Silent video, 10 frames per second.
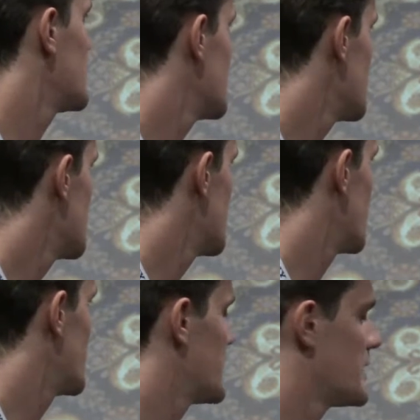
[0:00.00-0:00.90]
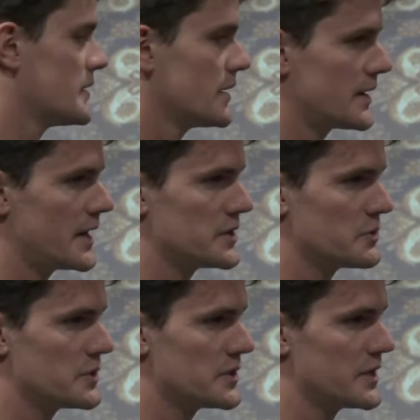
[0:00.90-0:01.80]
to start. And
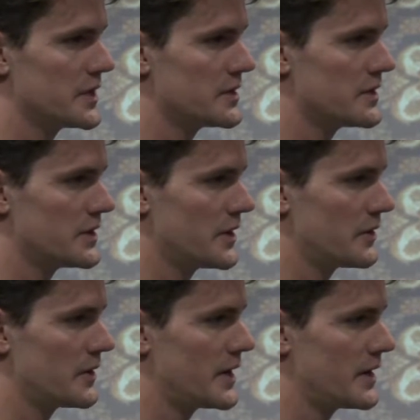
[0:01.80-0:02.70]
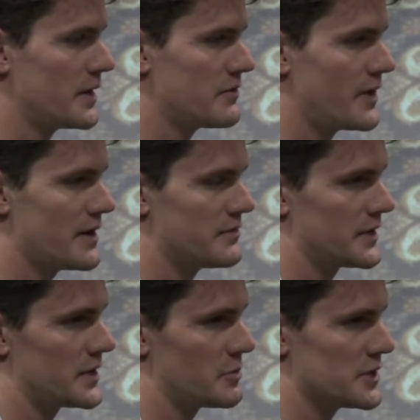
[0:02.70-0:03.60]
again, you wouldn't need a
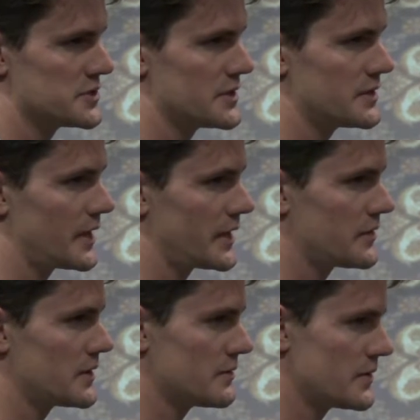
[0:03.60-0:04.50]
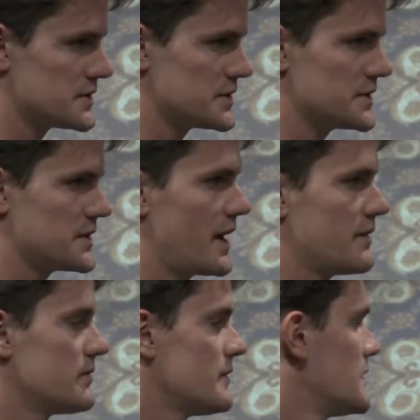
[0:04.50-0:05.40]
5-figure budget like the universities